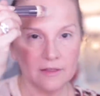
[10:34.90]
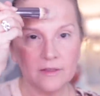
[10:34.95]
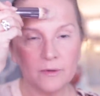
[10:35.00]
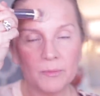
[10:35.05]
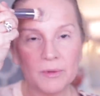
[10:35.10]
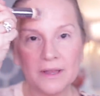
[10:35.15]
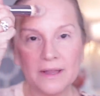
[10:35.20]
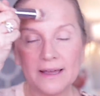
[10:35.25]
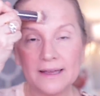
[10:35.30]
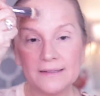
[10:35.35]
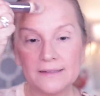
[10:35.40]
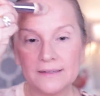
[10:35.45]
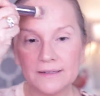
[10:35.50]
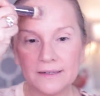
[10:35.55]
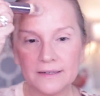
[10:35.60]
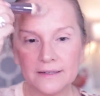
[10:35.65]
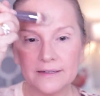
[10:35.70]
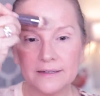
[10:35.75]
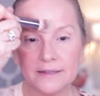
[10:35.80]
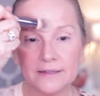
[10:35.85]
in the
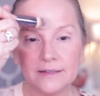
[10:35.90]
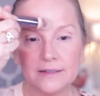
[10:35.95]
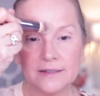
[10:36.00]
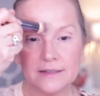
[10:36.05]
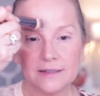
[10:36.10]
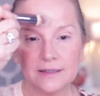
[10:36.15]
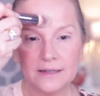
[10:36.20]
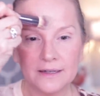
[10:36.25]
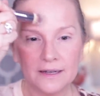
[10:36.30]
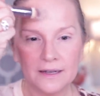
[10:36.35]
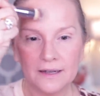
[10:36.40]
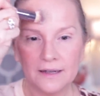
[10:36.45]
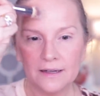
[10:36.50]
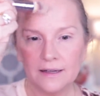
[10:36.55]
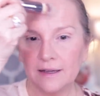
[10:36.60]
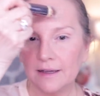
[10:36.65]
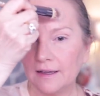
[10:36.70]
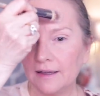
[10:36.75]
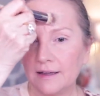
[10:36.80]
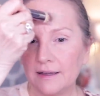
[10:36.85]
places
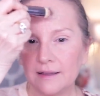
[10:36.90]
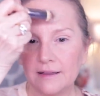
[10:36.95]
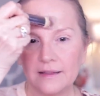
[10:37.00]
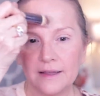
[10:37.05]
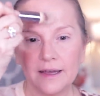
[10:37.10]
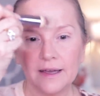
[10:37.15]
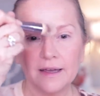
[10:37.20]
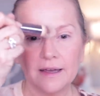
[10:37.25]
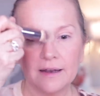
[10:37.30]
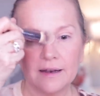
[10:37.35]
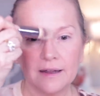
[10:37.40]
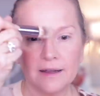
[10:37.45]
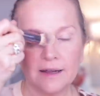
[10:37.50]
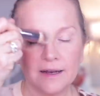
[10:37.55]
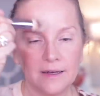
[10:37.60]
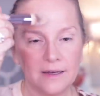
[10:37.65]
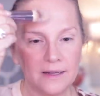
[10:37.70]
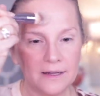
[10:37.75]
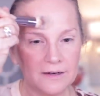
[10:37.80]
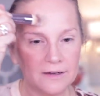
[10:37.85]
that
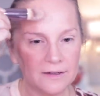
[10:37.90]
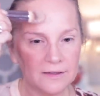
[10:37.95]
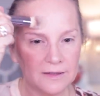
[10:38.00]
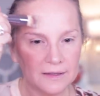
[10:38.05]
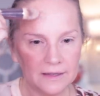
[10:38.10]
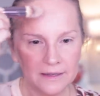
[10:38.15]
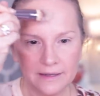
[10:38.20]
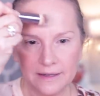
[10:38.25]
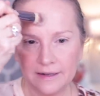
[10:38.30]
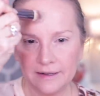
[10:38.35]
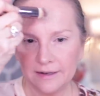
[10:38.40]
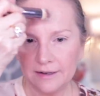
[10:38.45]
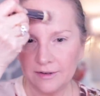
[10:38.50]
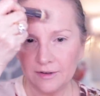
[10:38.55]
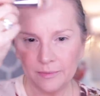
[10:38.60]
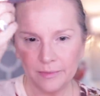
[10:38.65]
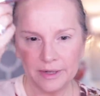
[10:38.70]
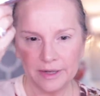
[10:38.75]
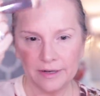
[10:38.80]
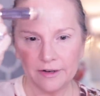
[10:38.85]
I need a
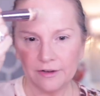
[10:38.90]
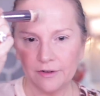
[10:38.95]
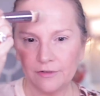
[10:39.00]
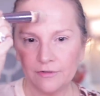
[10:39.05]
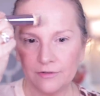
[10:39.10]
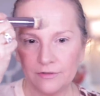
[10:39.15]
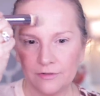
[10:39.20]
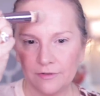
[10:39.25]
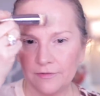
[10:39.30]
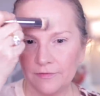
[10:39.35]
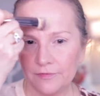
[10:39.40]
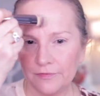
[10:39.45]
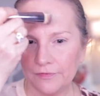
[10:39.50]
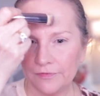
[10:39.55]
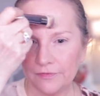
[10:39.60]
little bit of